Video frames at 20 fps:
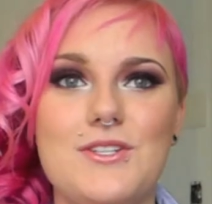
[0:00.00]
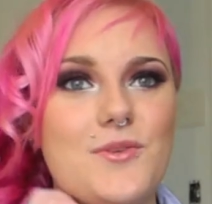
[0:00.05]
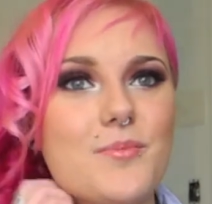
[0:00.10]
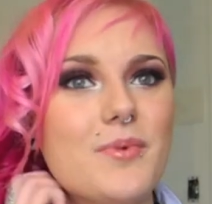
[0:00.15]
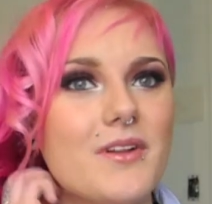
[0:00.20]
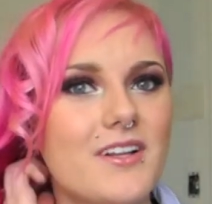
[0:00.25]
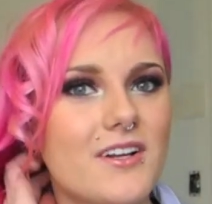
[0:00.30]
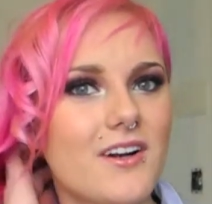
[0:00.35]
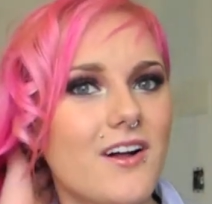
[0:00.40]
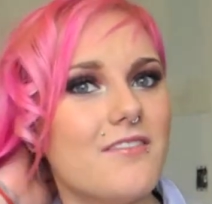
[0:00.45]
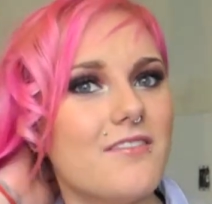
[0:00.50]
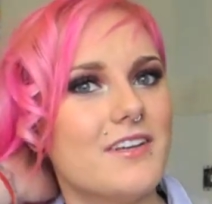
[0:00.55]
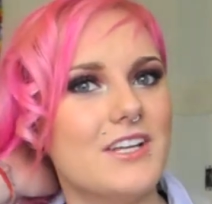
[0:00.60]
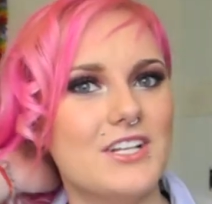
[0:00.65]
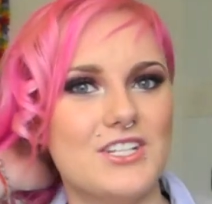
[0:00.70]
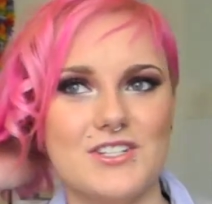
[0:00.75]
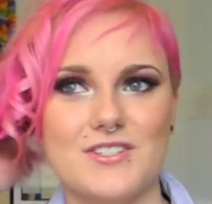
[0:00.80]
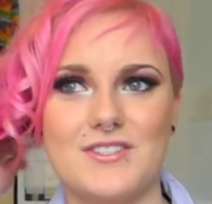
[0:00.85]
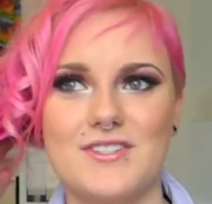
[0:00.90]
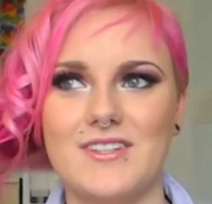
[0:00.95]
you do pull it off,
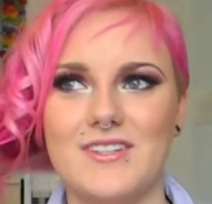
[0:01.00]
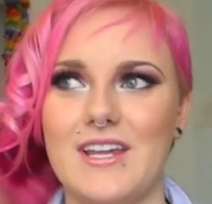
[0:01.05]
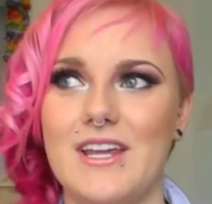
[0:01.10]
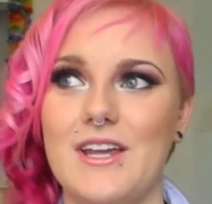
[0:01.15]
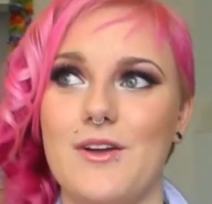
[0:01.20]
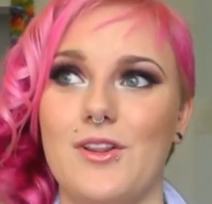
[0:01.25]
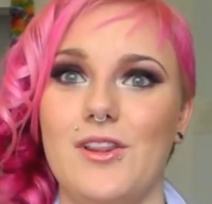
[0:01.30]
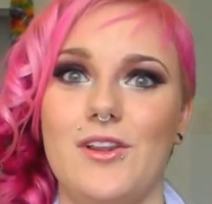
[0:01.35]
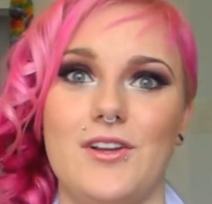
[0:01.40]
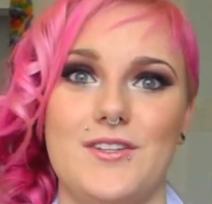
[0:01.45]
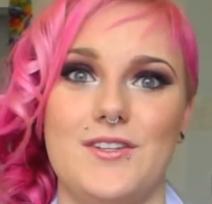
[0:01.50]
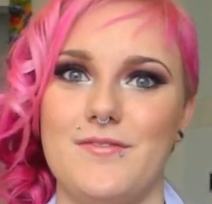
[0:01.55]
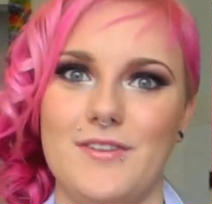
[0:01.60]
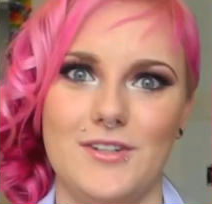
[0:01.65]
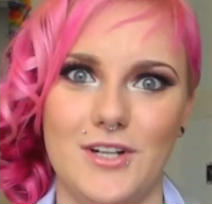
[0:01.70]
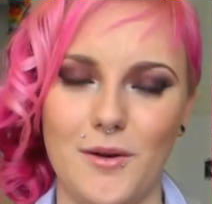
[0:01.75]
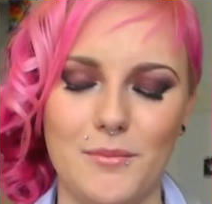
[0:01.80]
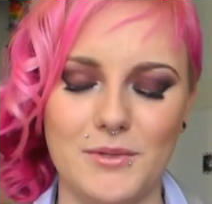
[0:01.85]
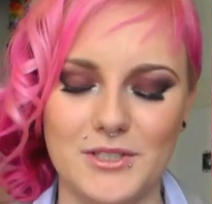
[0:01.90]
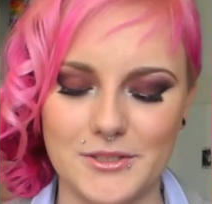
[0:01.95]
it just, it looks
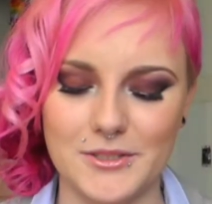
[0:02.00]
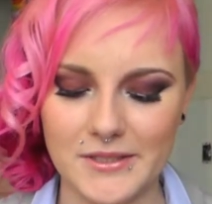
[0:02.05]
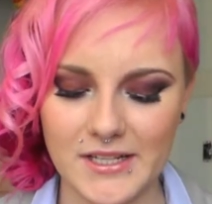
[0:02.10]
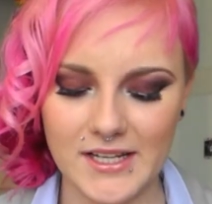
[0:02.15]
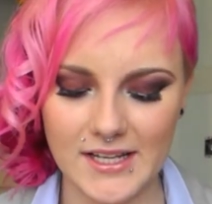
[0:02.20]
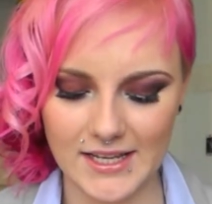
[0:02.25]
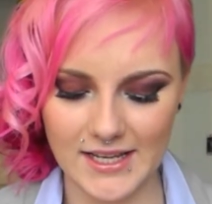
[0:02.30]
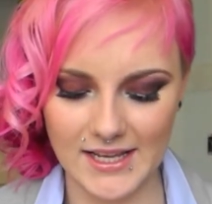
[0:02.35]
phenomenal.